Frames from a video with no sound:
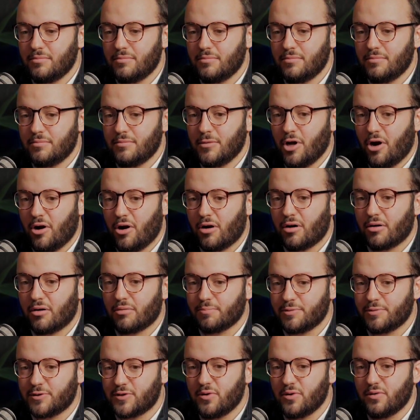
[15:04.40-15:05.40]
our
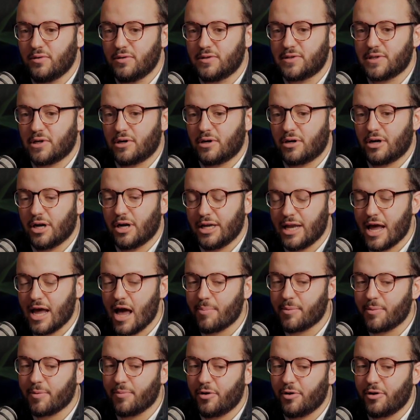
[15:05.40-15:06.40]
students are
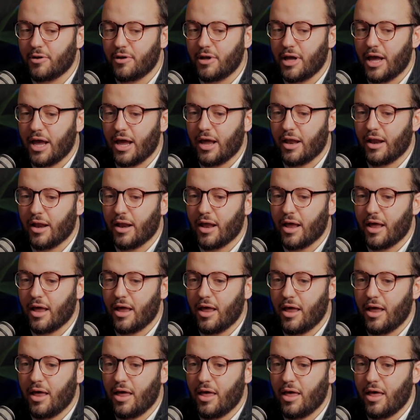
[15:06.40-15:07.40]
adaptable, and
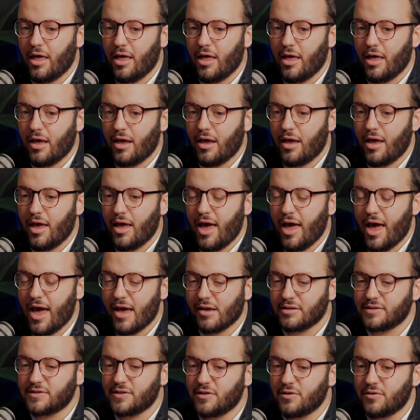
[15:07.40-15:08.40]

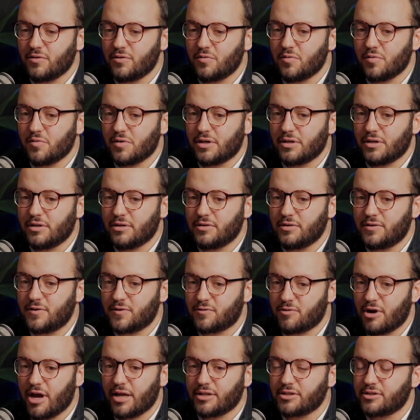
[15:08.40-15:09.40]
as you
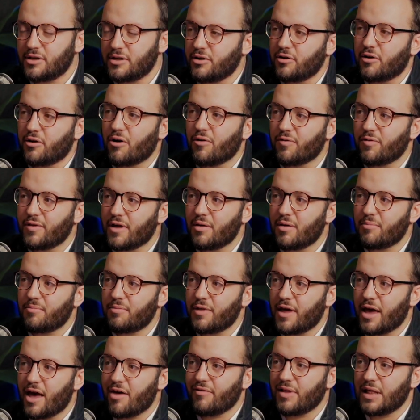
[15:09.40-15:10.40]
stretch and grow them, they
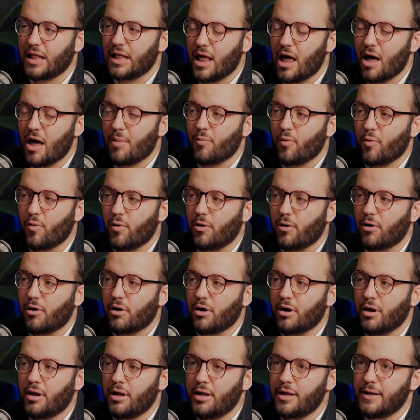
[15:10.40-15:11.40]
have a lot more
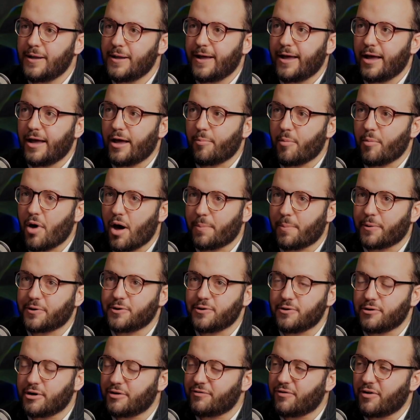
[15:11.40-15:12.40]

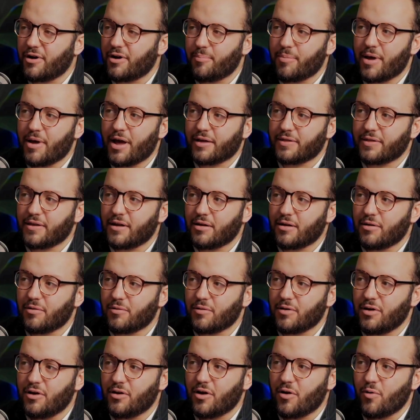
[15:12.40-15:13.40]
opportunity for impact than,
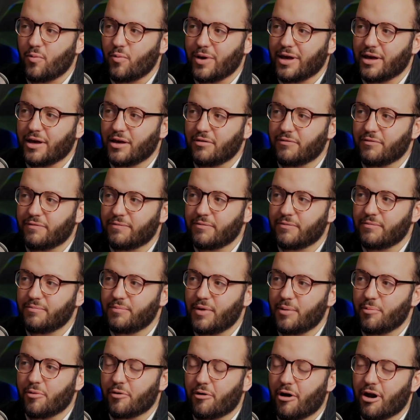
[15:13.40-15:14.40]
we give
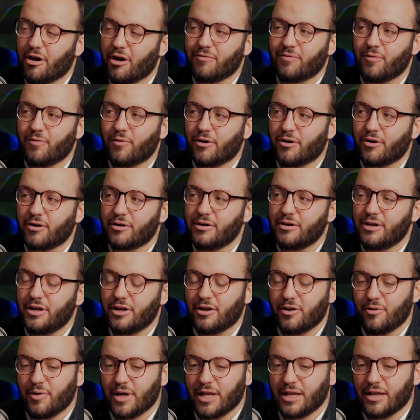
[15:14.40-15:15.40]
people credit for.
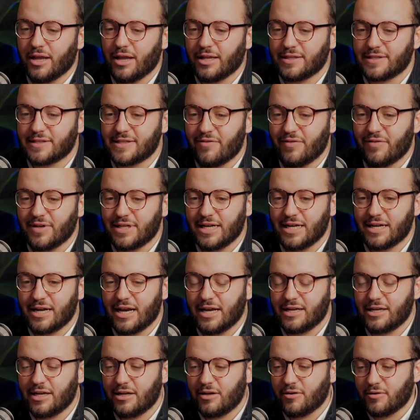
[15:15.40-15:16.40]
At 17 and
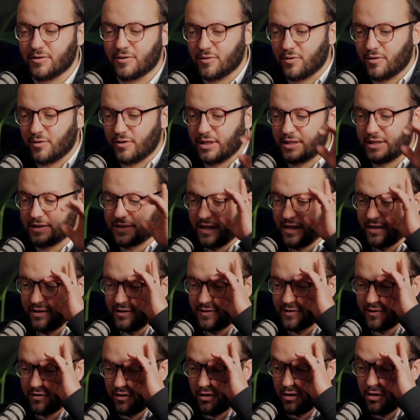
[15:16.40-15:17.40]
18 years old, these kids are,